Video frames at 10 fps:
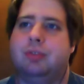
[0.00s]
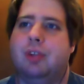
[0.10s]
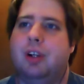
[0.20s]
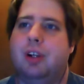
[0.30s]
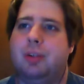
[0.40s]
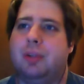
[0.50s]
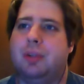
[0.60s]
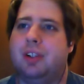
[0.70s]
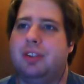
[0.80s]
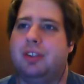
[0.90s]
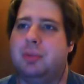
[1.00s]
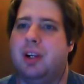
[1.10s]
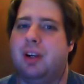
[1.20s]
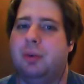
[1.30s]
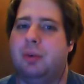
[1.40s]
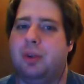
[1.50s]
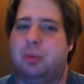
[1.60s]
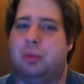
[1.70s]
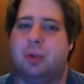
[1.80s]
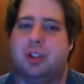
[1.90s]
I think we can do some word
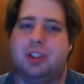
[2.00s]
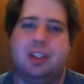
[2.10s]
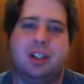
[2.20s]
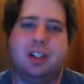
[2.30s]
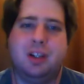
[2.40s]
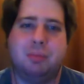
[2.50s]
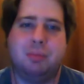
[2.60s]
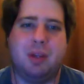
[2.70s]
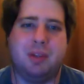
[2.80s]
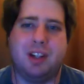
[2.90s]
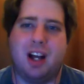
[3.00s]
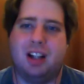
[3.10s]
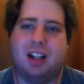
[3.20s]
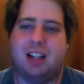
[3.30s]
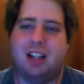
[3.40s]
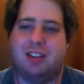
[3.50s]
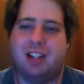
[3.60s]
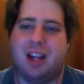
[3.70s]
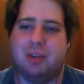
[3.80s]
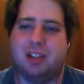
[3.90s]
wars. Maybe not live on
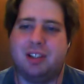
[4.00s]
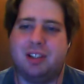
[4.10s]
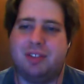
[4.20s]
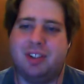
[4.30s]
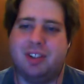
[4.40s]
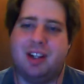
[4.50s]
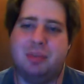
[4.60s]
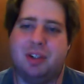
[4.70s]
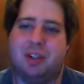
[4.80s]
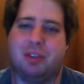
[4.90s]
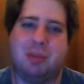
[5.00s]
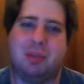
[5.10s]
camera because I feel that would be incredibly